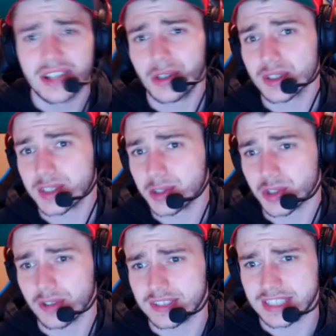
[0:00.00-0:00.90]
Not too
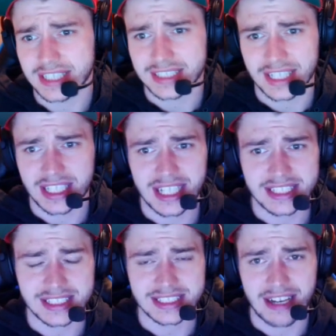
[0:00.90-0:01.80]
sure if Zed's going to
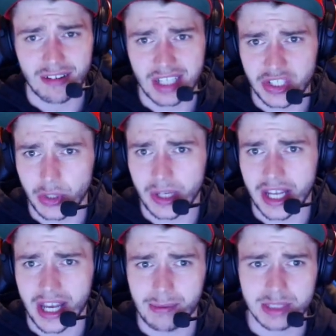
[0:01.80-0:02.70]
necessarily do it,
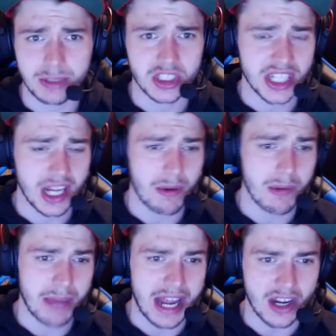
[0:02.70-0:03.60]
especially coming
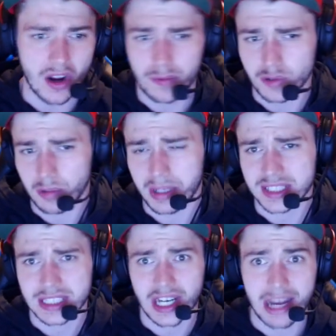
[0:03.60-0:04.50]
back after a bit of
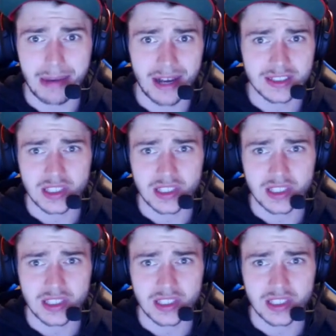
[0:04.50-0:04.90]
time out.